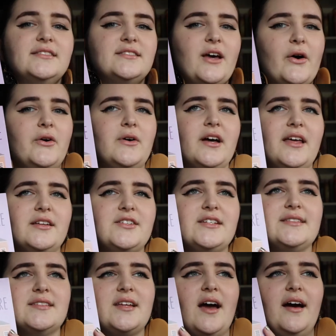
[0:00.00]
So
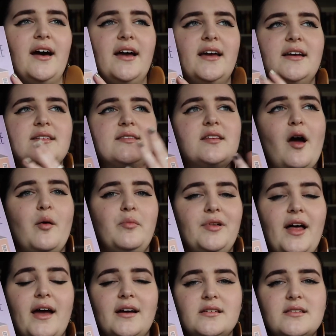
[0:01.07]
just It's
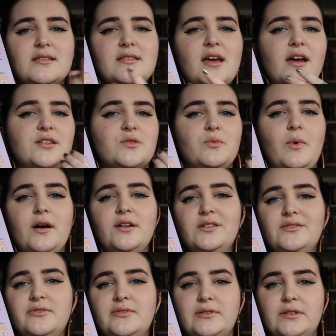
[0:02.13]
complex, it's
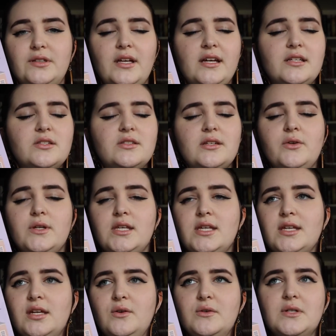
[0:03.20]
wonderful, it's so
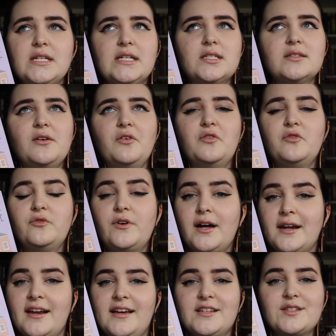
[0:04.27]
cute, it's so
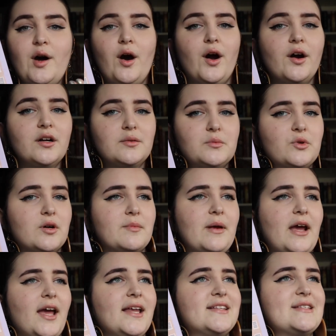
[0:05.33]
fun, it's
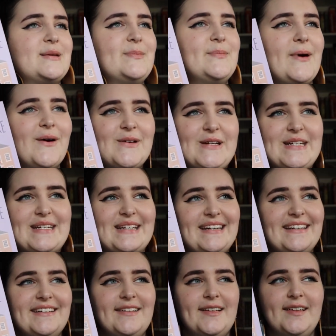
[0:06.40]
heartwarming, it's
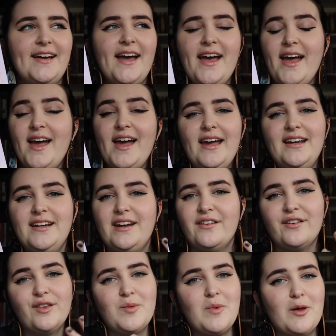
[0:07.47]
emotional. It
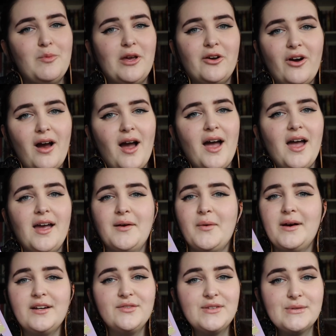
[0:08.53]
nearly made me cry
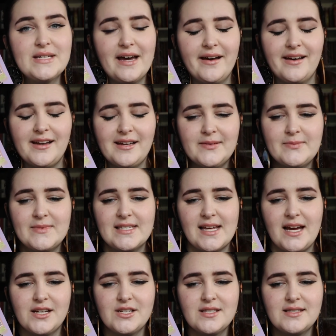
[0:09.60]
quite a few times.
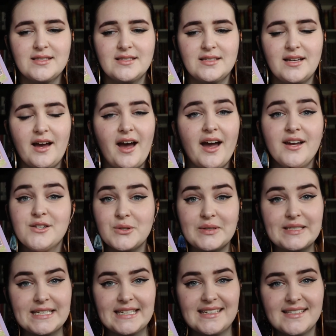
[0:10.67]
I
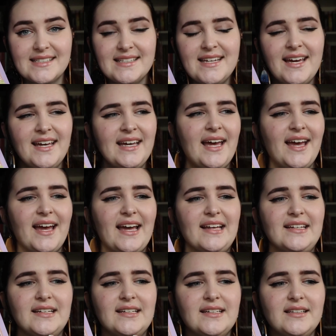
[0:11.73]
adored it.
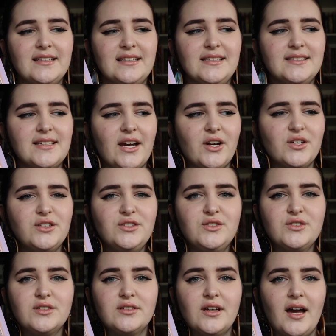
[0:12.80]
And these
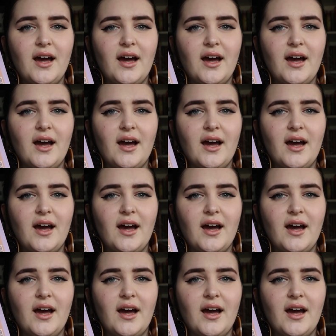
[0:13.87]
characters